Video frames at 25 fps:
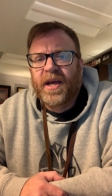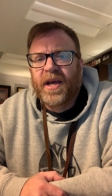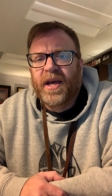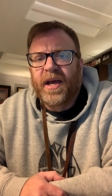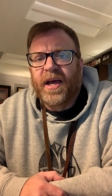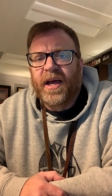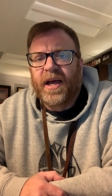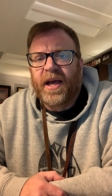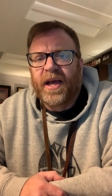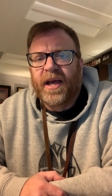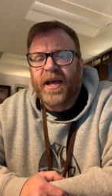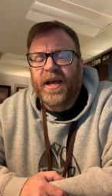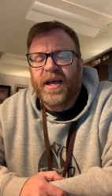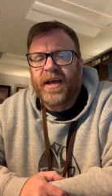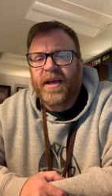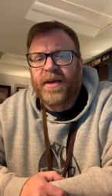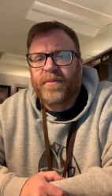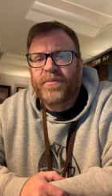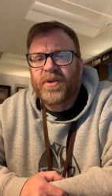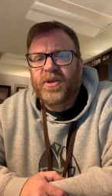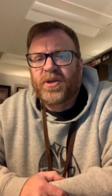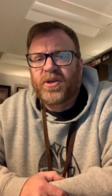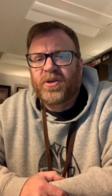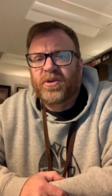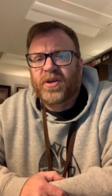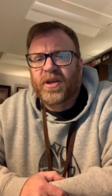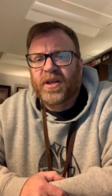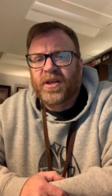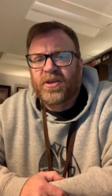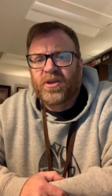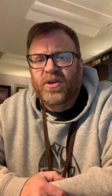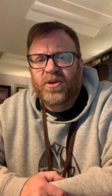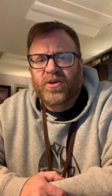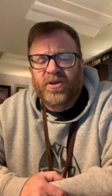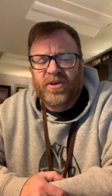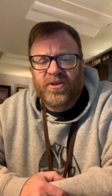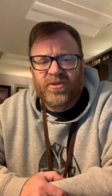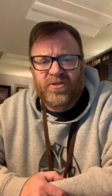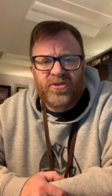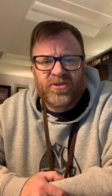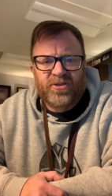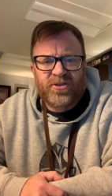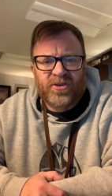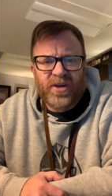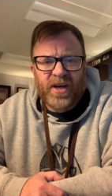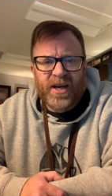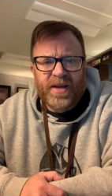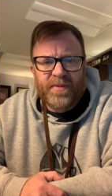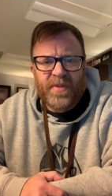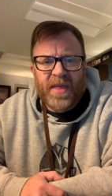Um, and you can you can
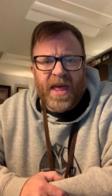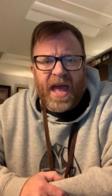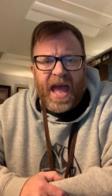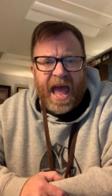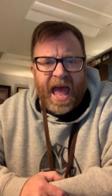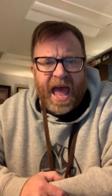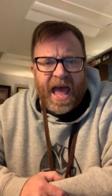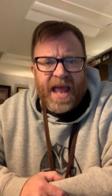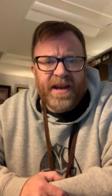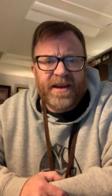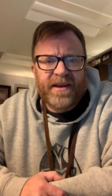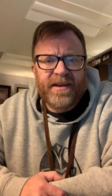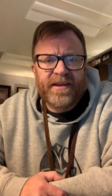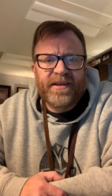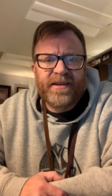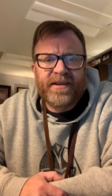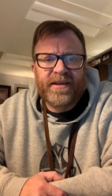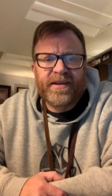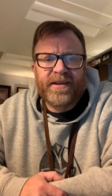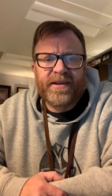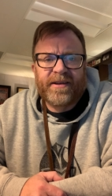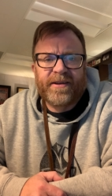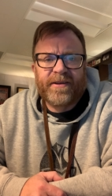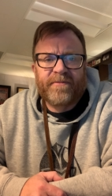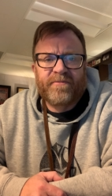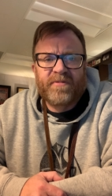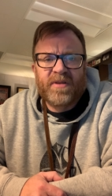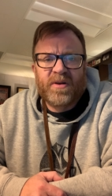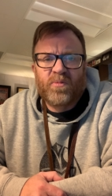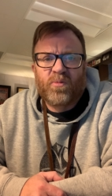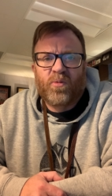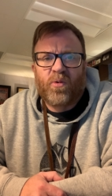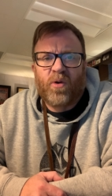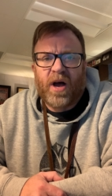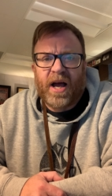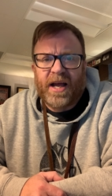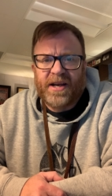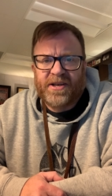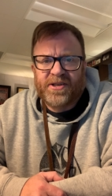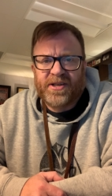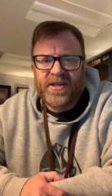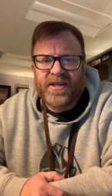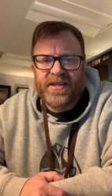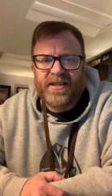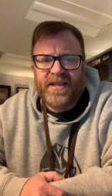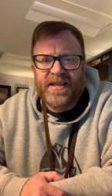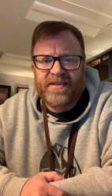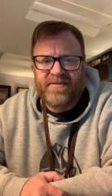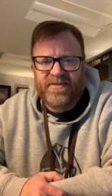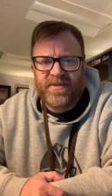stream that and watch
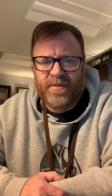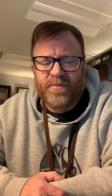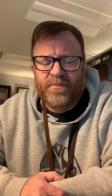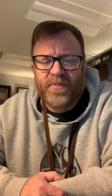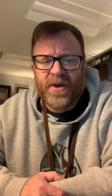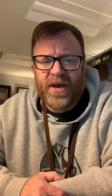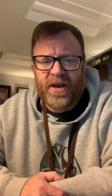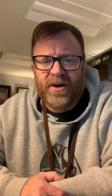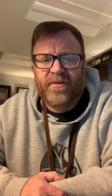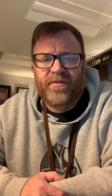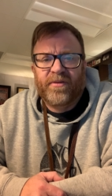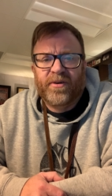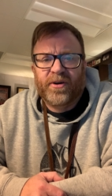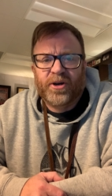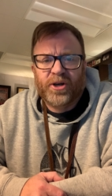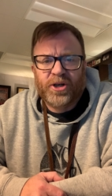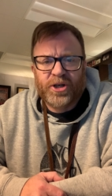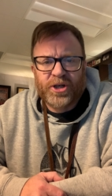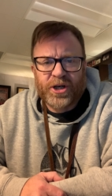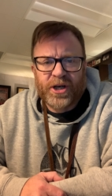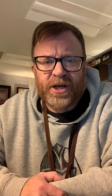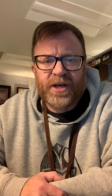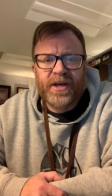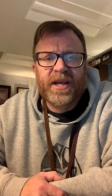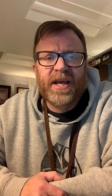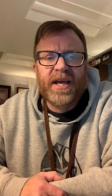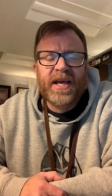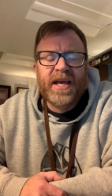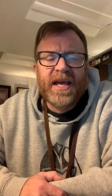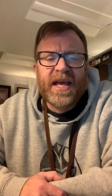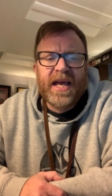it. That's the better version.